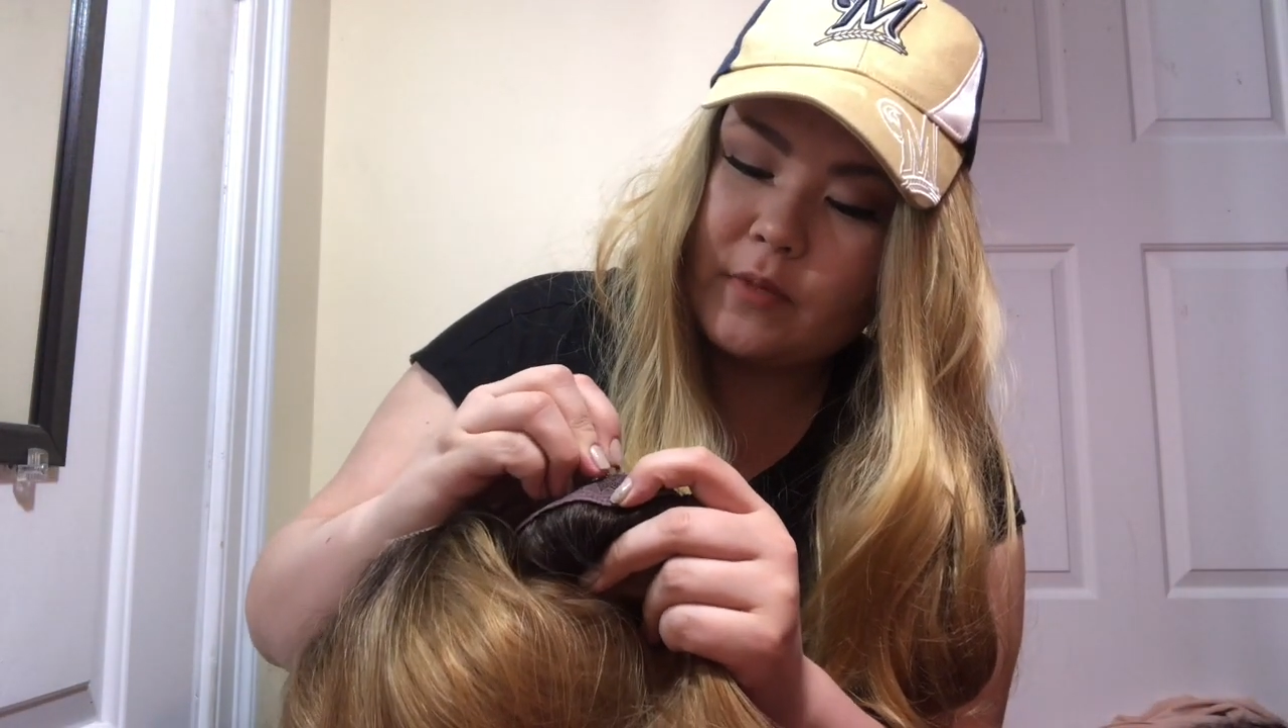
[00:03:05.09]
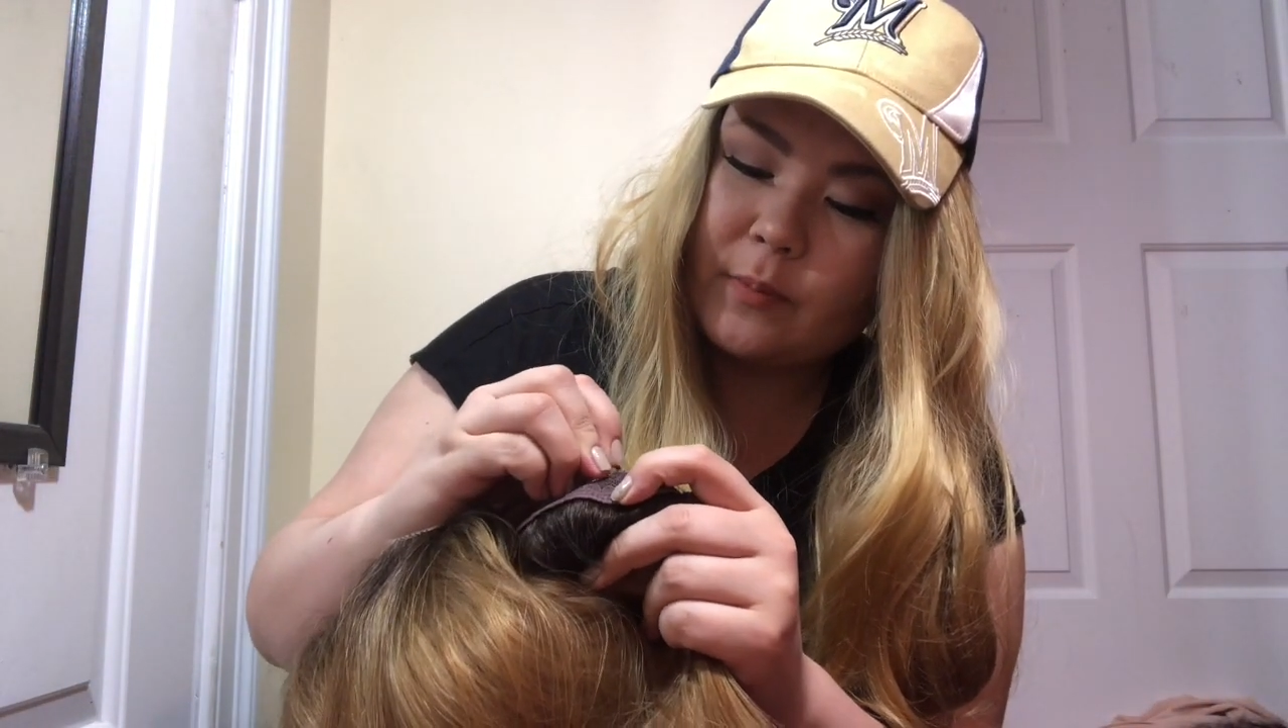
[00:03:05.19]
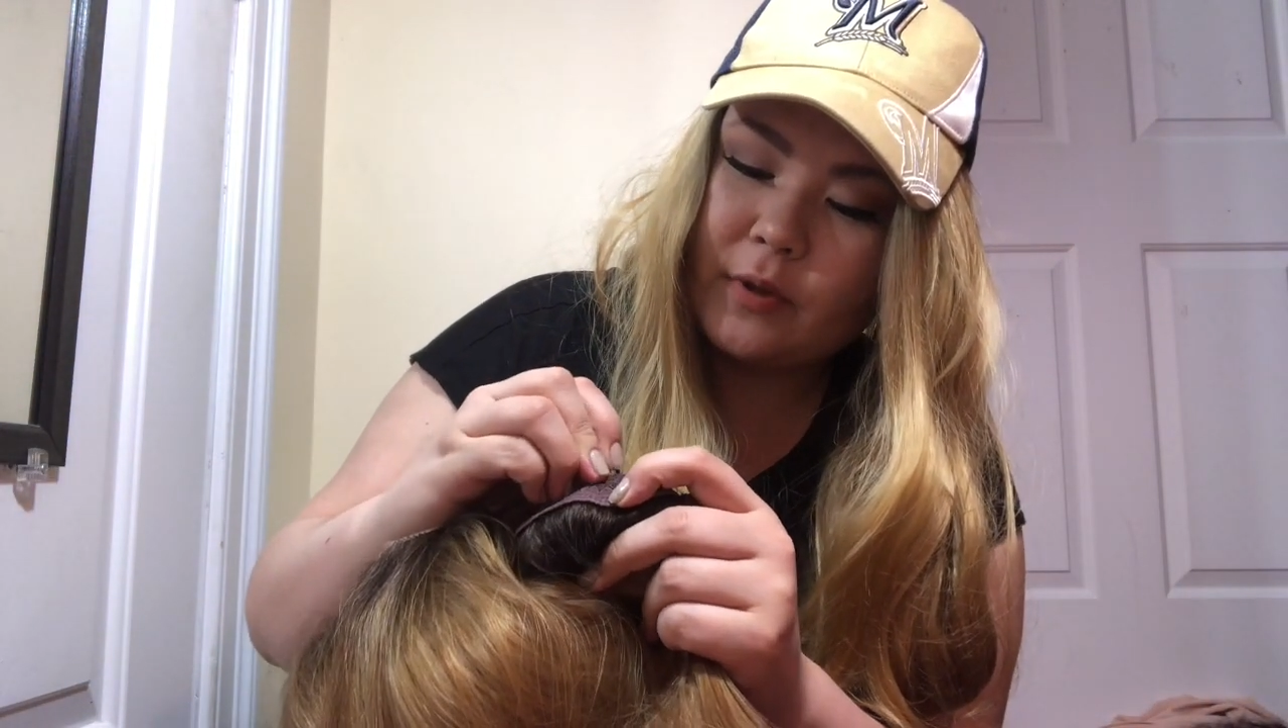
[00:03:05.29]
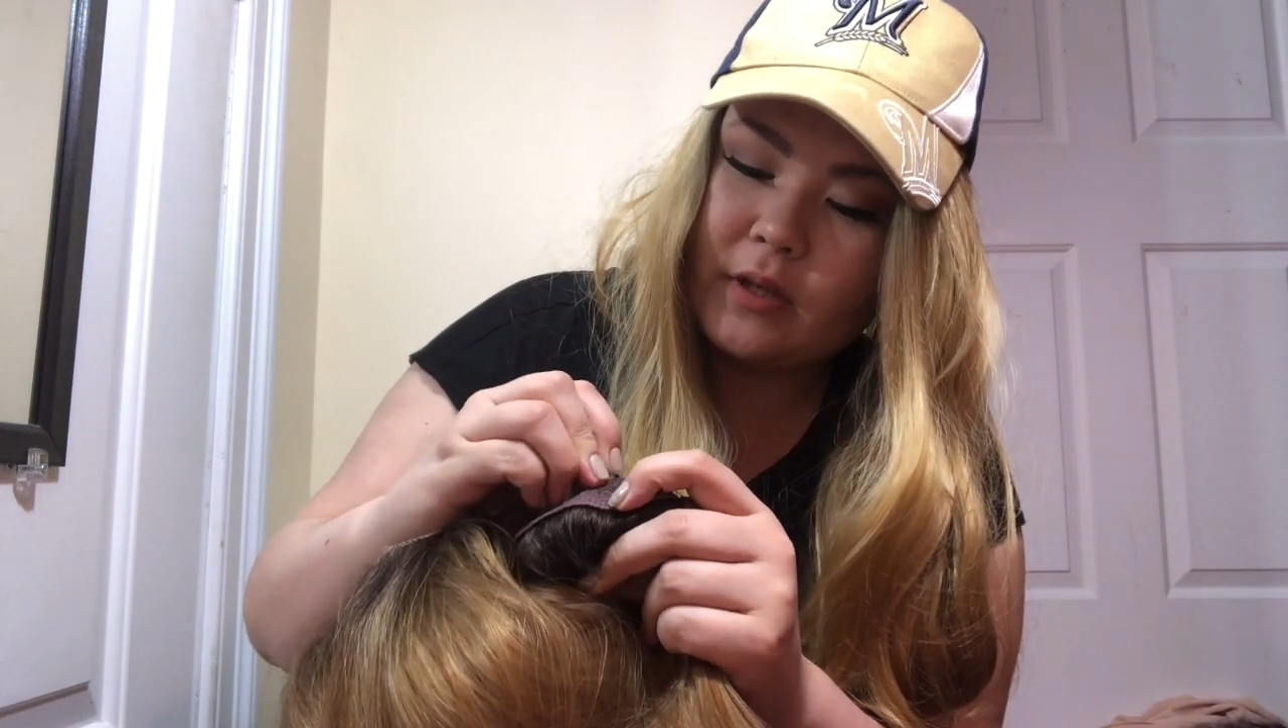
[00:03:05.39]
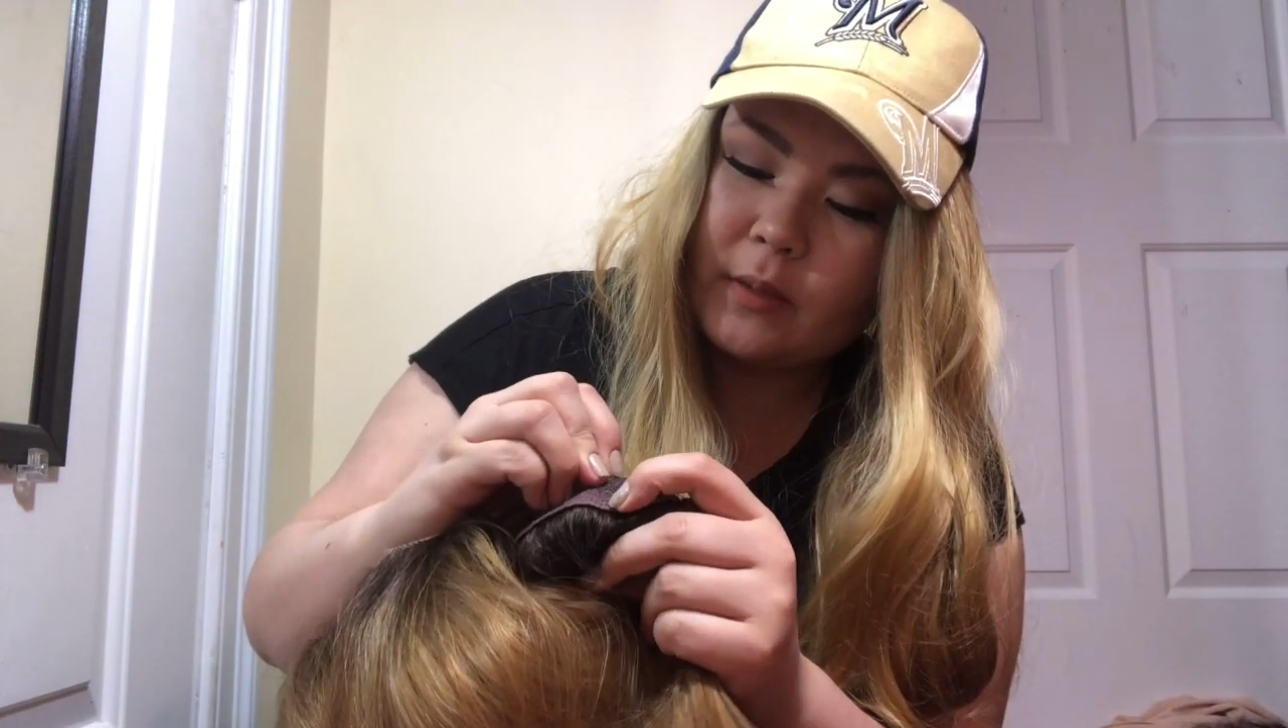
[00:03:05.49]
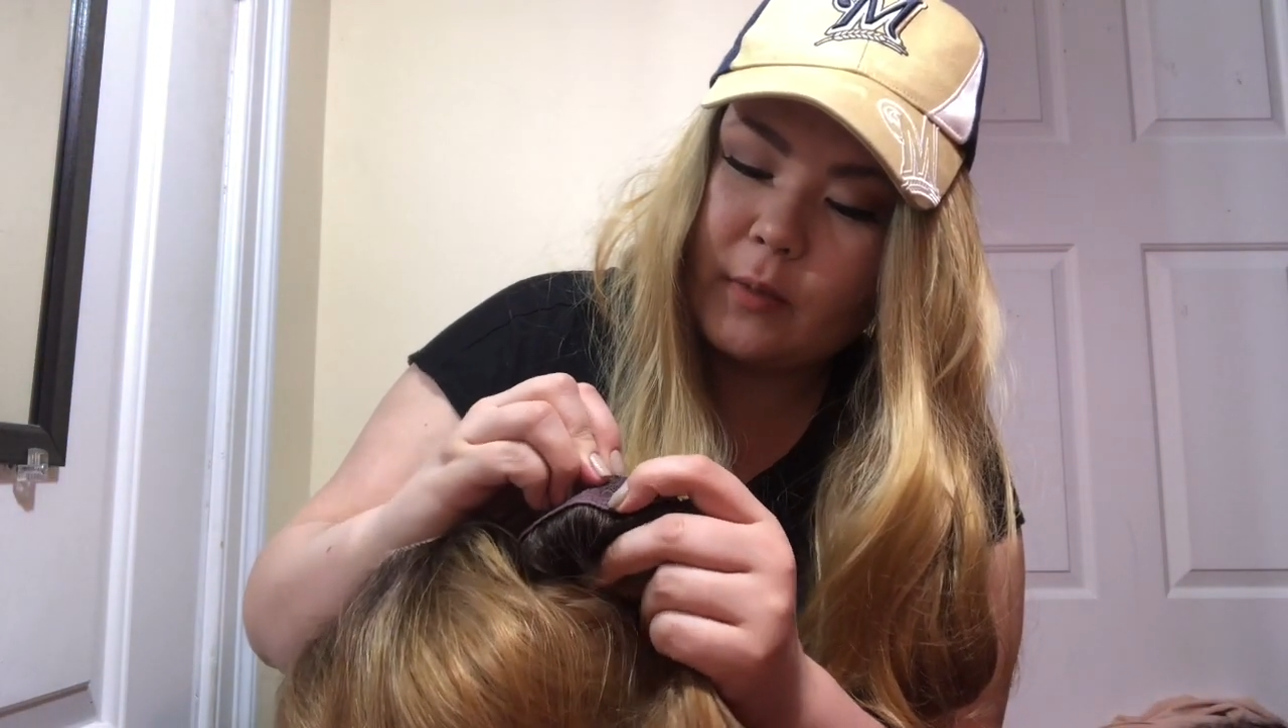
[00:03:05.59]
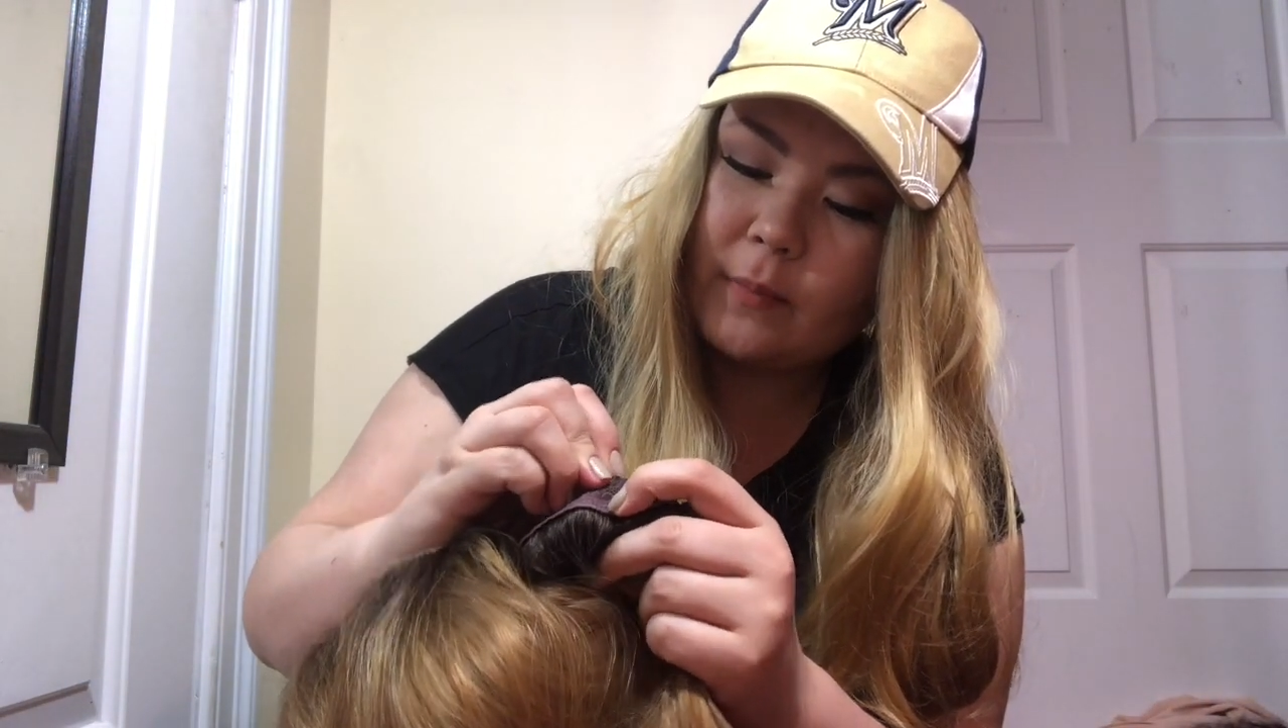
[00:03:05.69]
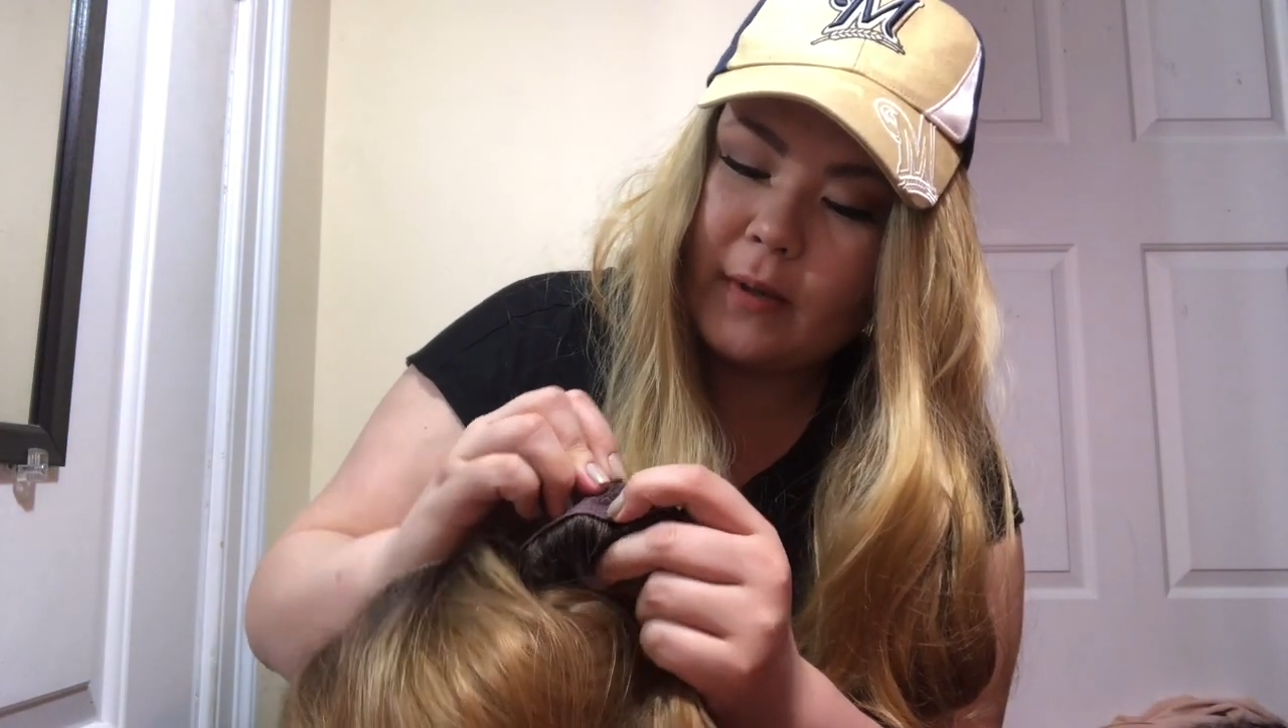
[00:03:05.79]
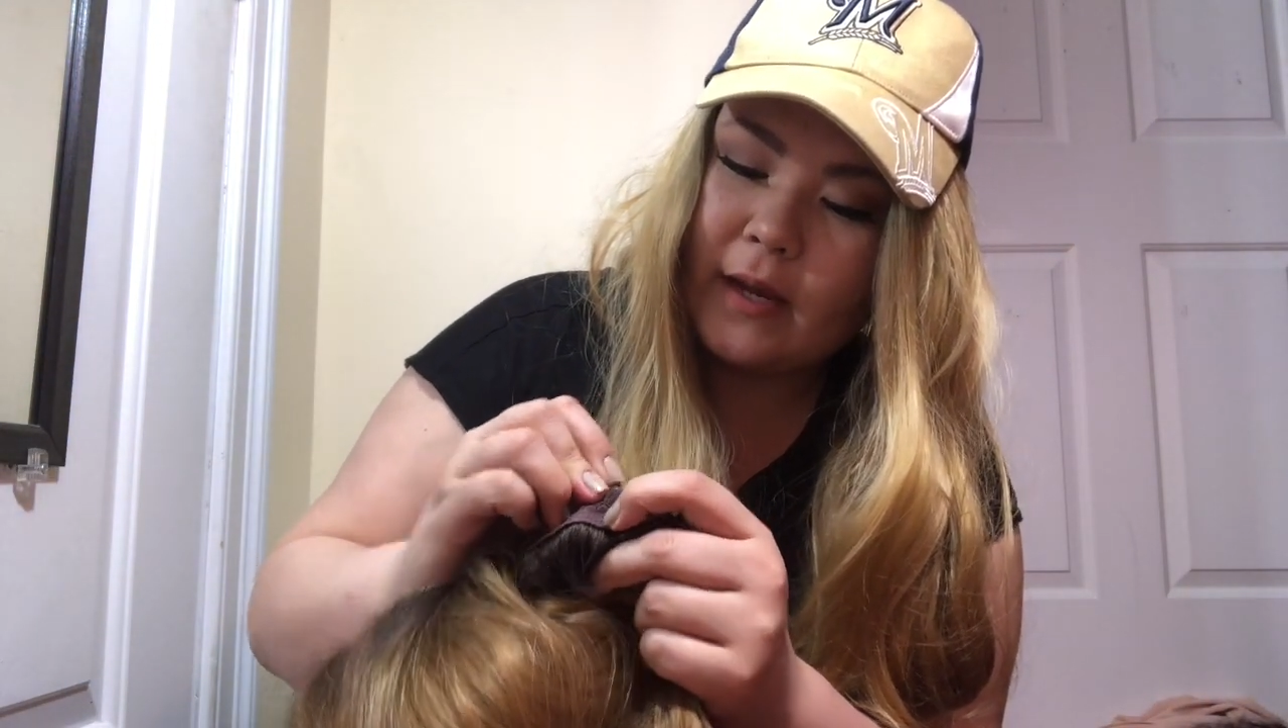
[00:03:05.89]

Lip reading: to put them on